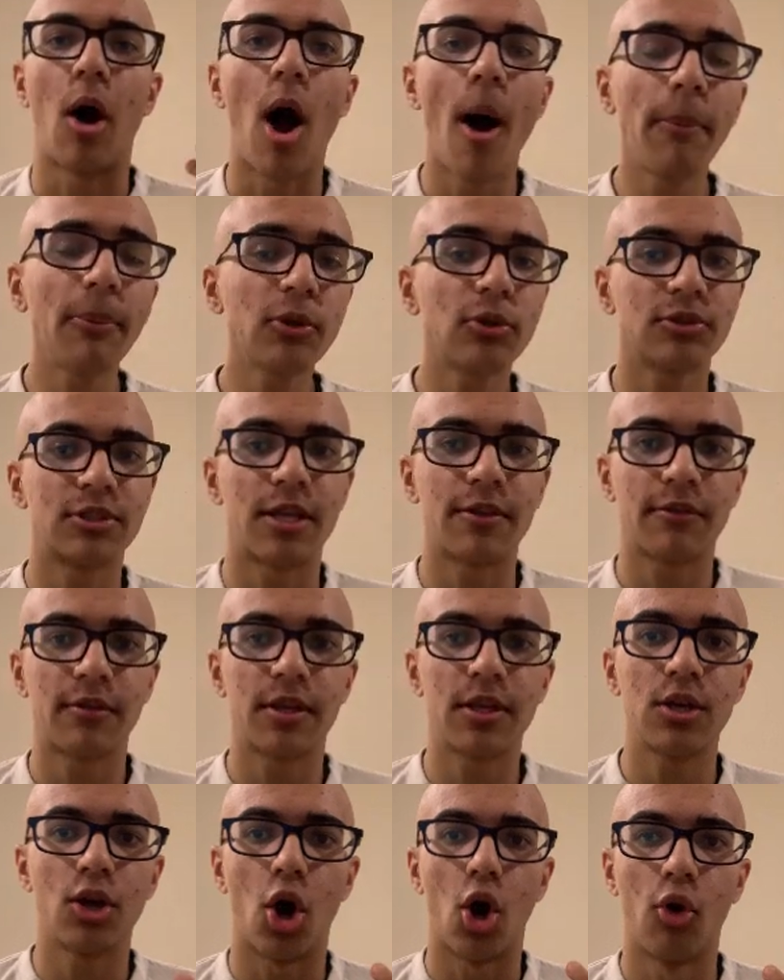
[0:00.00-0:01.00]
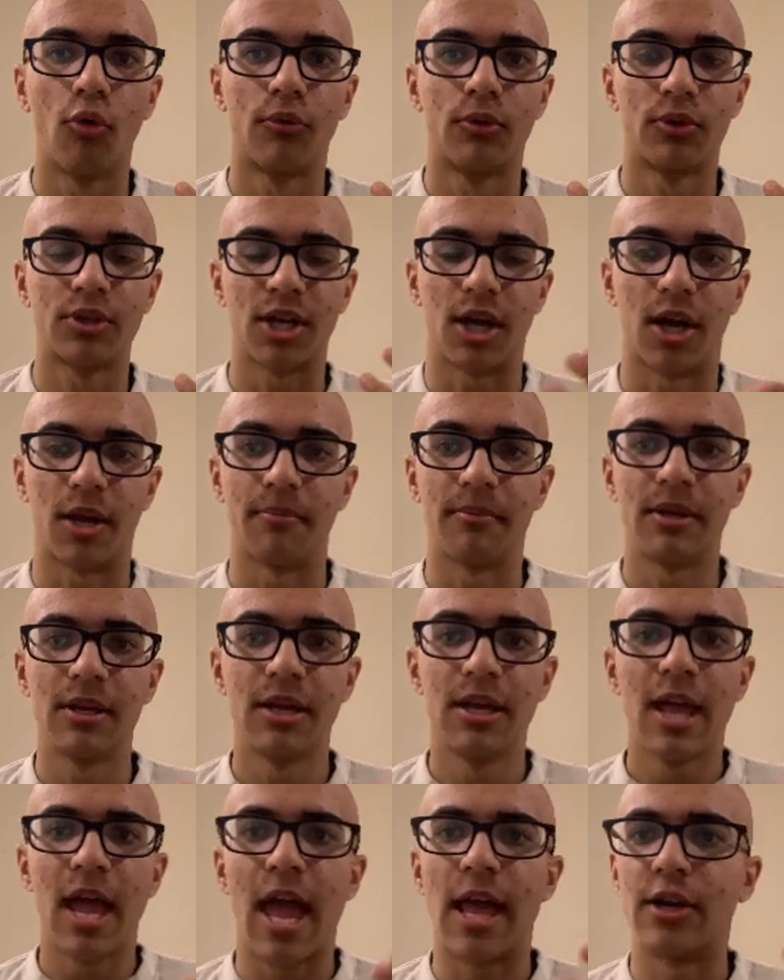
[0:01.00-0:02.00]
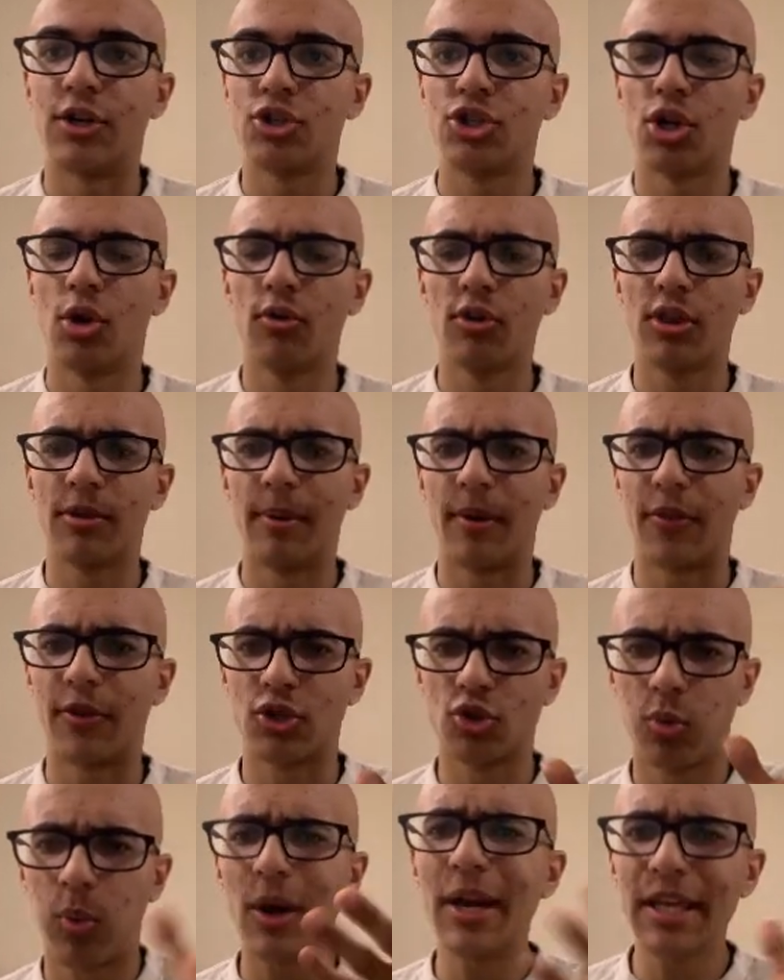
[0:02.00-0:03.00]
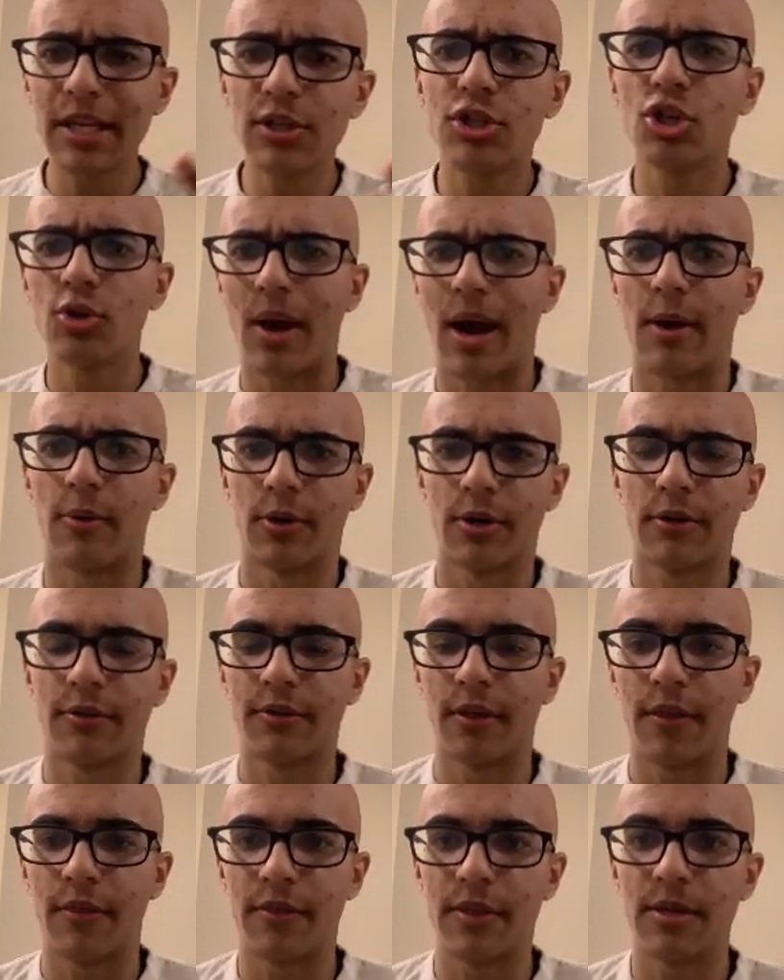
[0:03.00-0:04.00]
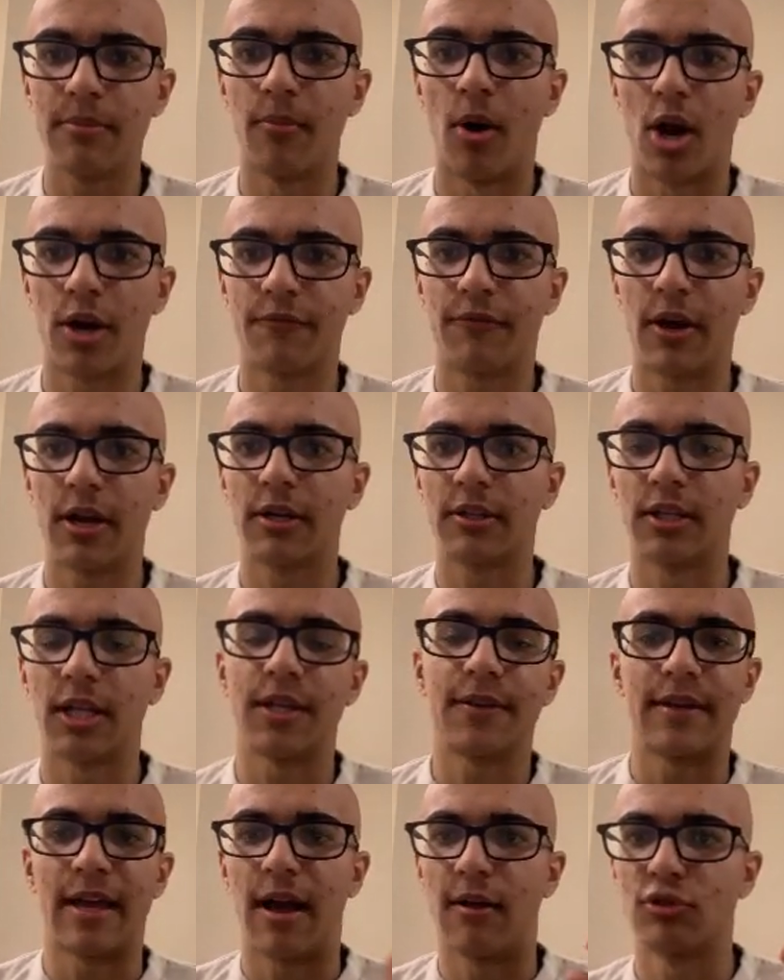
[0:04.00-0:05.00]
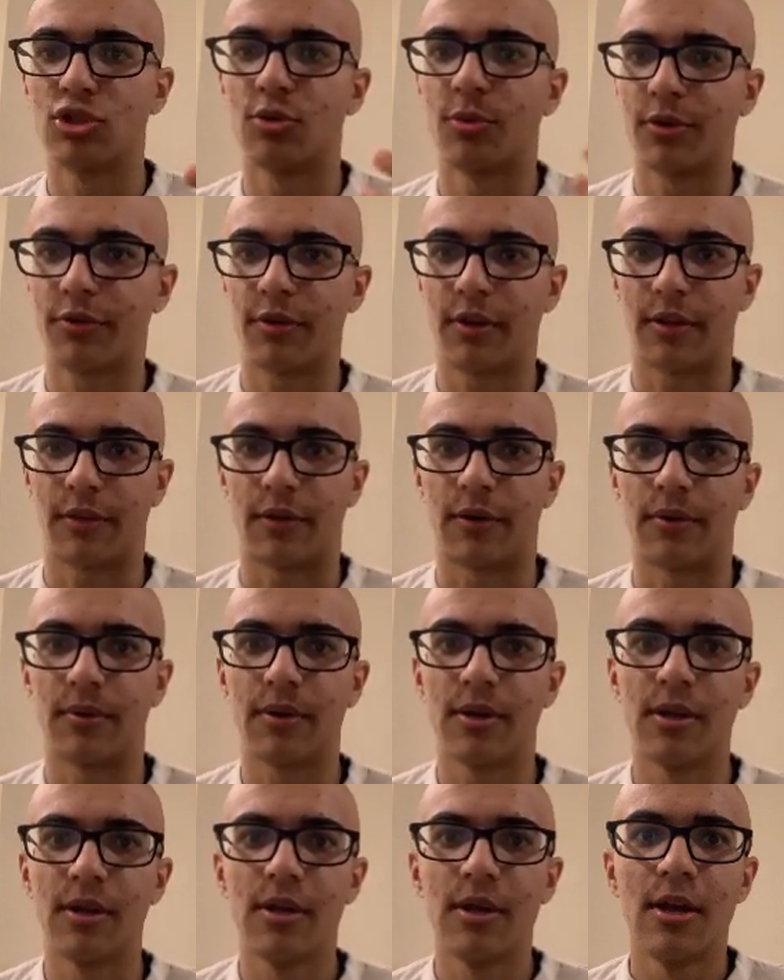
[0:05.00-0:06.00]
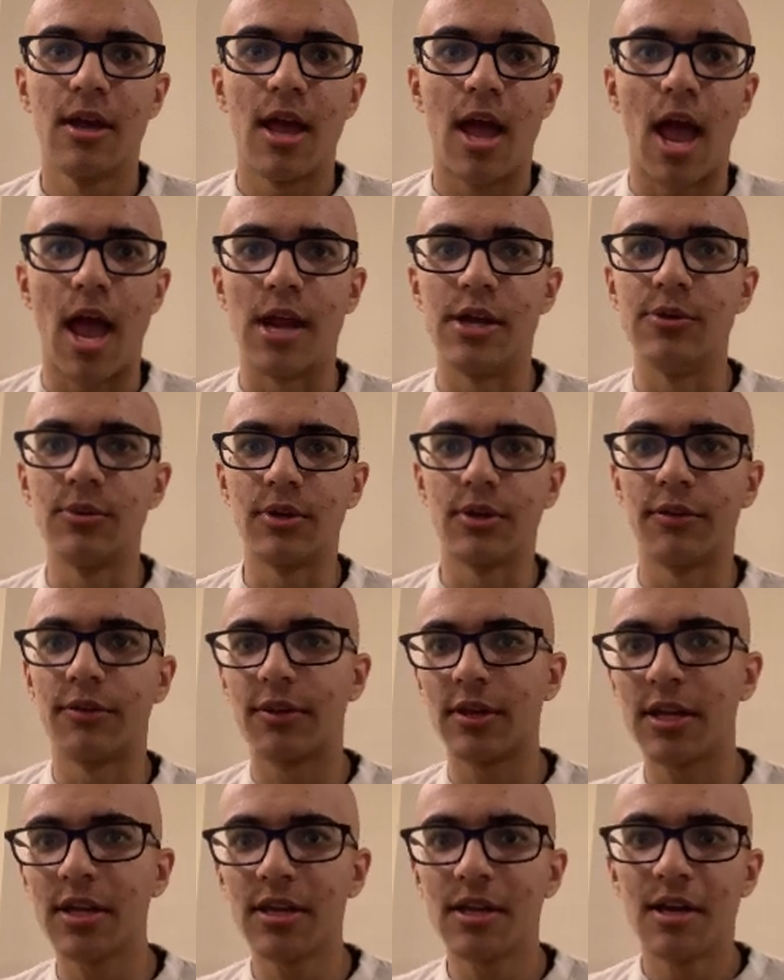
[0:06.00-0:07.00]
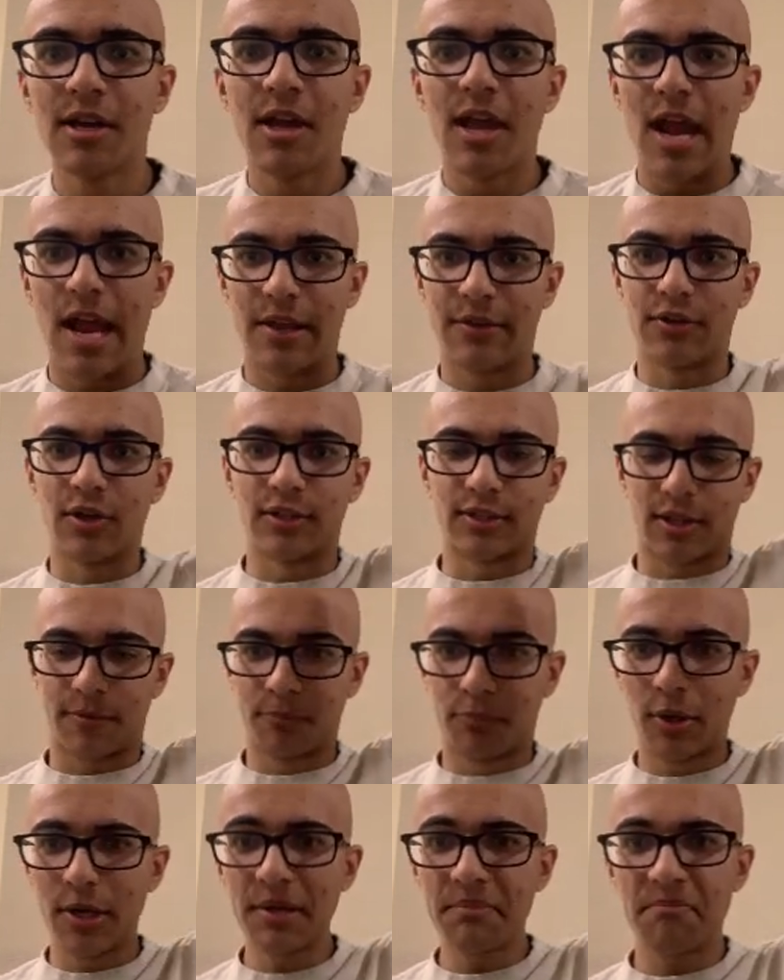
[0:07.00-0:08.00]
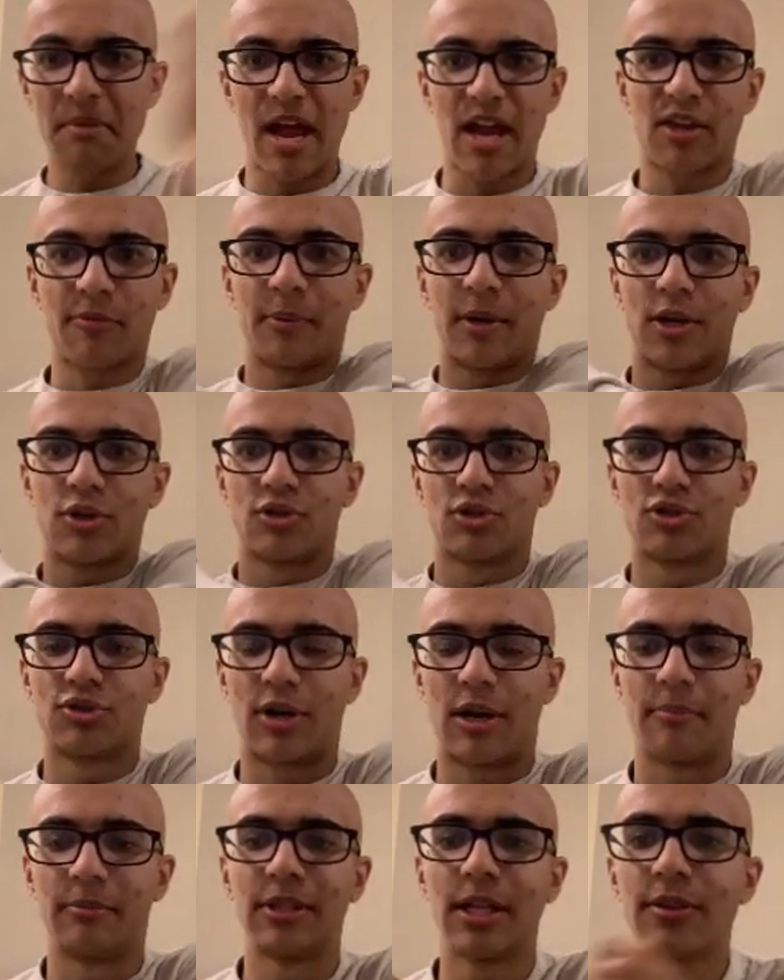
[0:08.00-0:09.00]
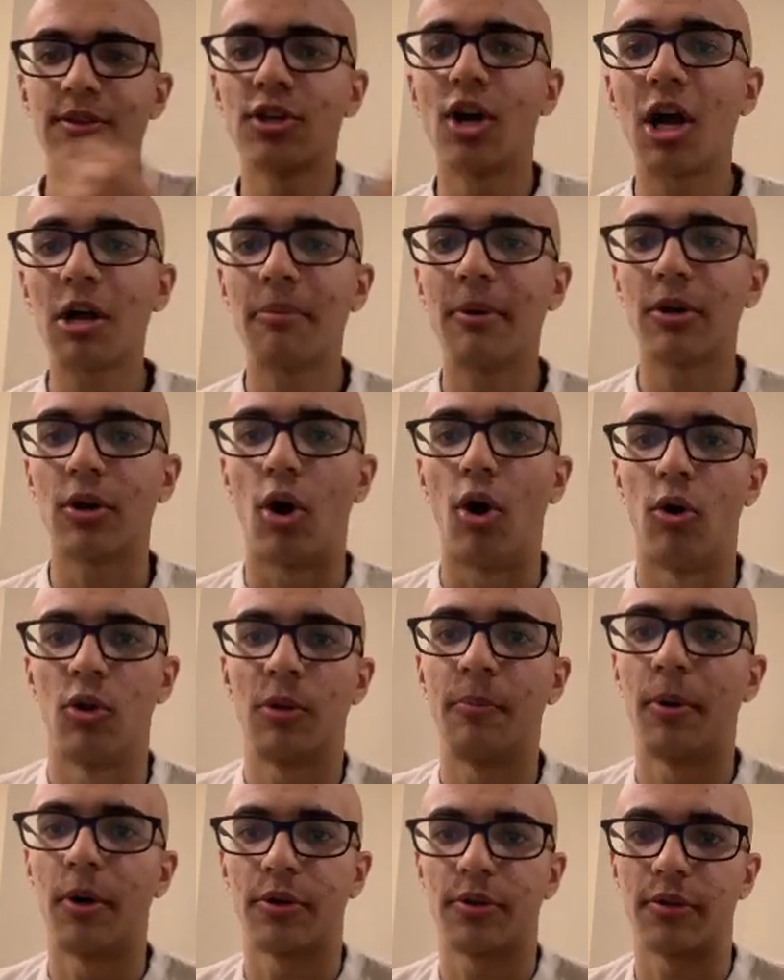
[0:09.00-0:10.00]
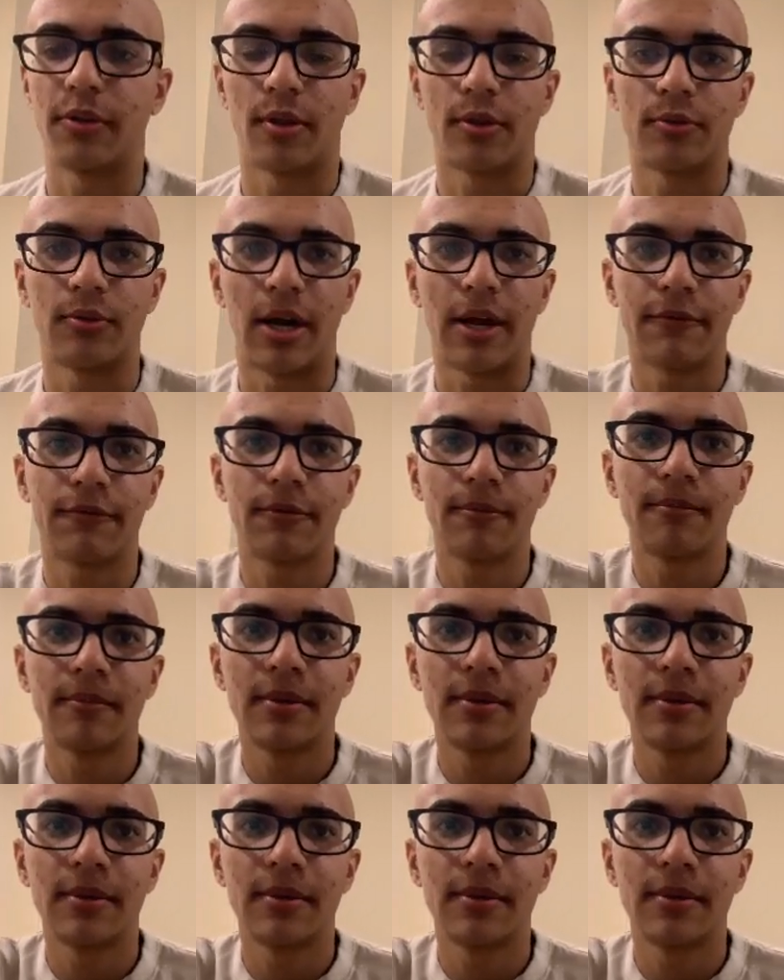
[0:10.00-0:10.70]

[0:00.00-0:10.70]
optical density over time, and it shows about the 22 hours that the modified clay and the algae were sitting there. And you can see it's got this pretty exponential trend, but let's talk about all the parts of this graph.